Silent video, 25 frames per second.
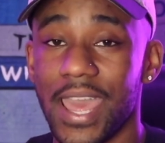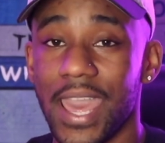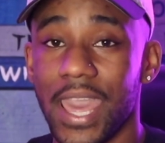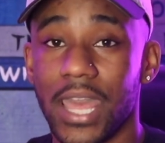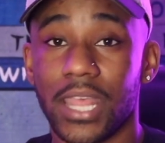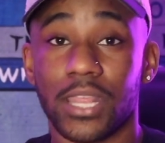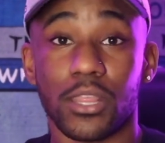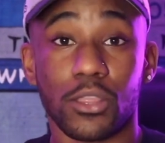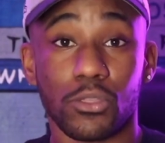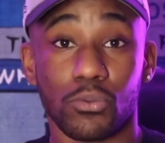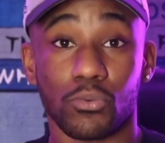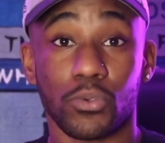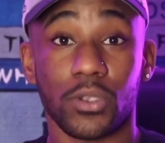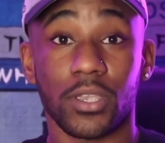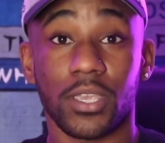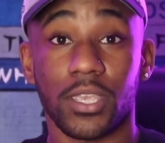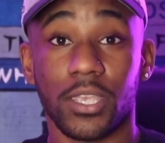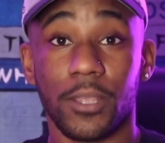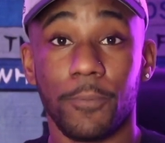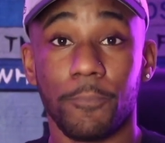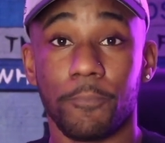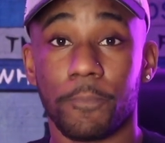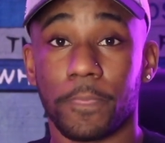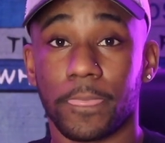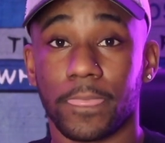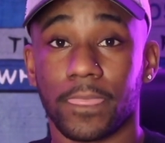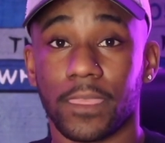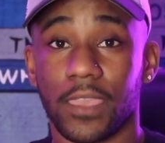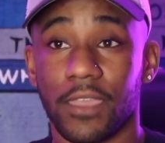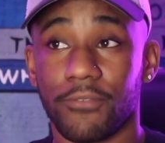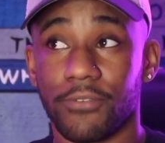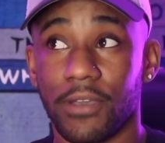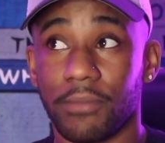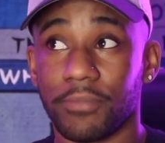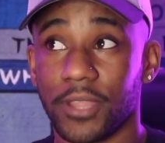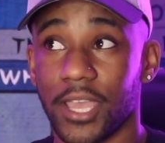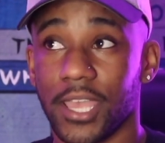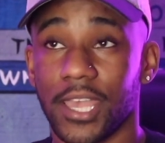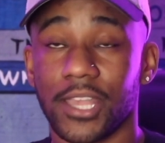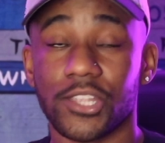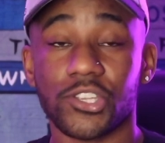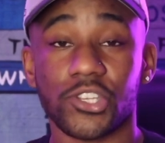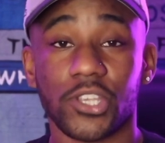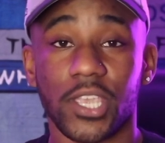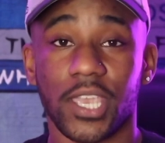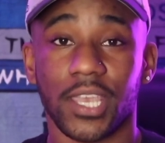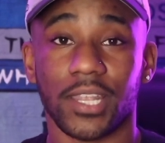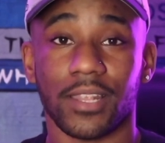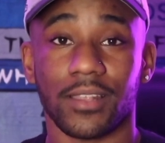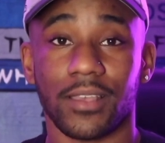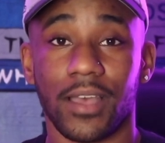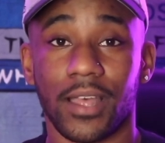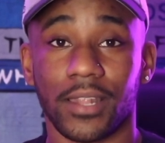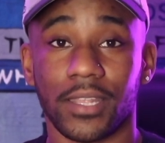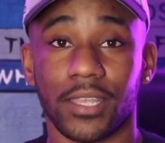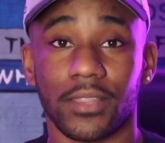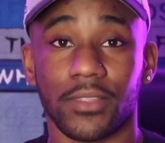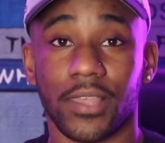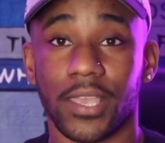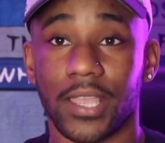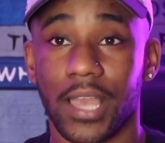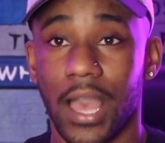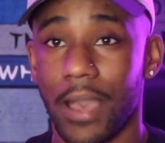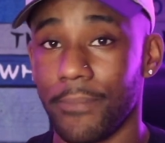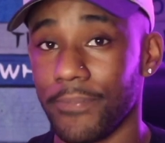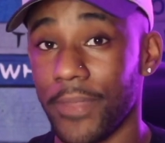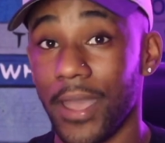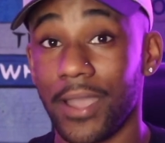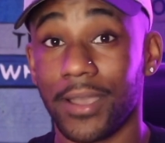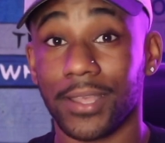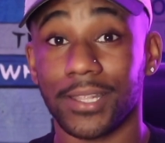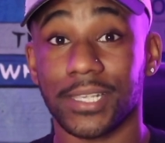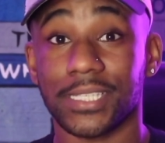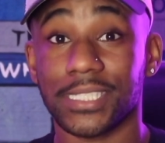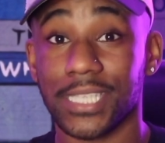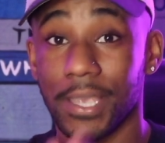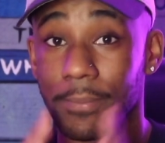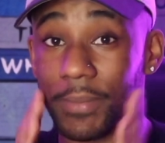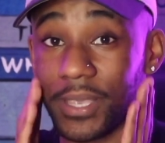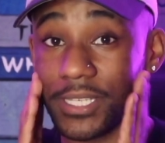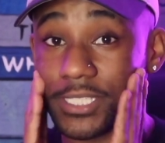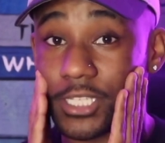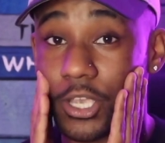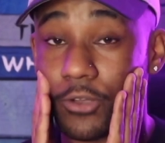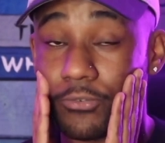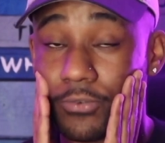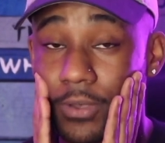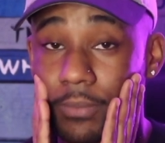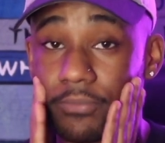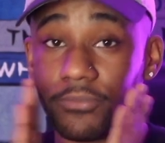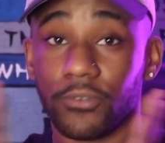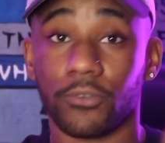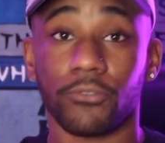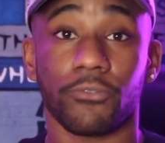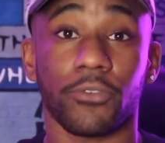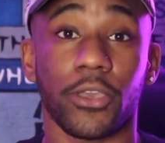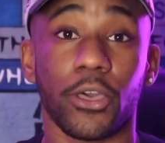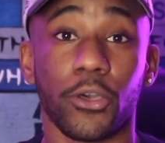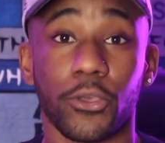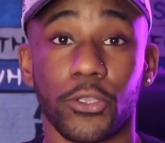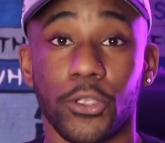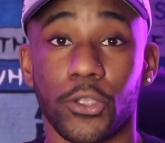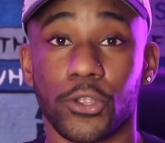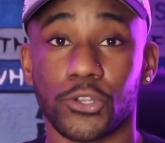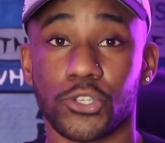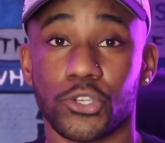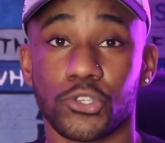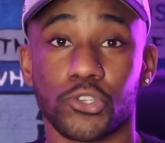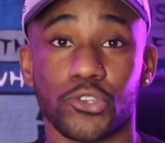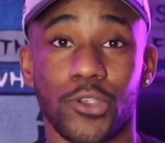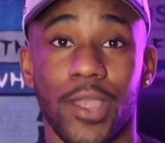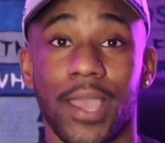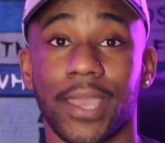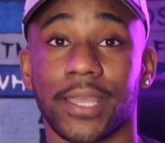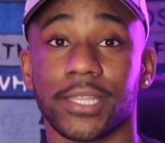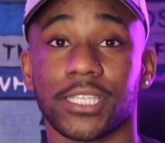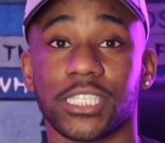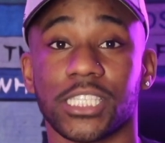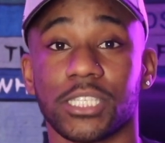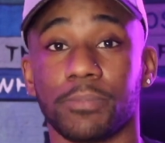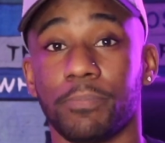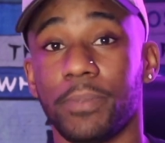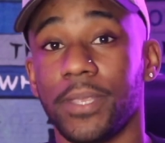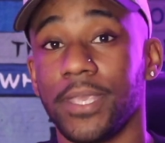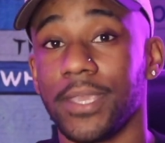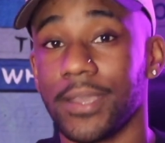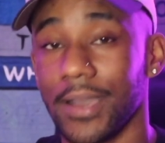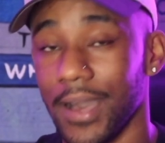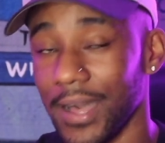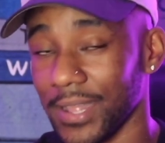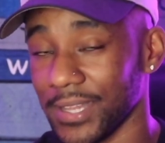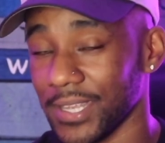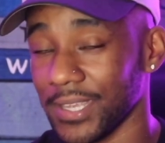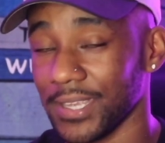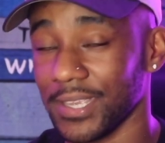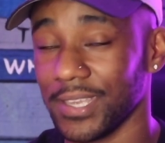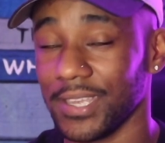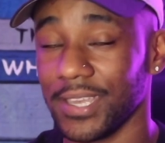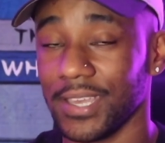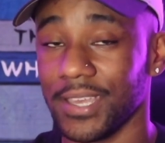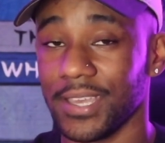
And three, if I'm not educated on it, like, I'm not gonna set myself up for failure to try and speak on it.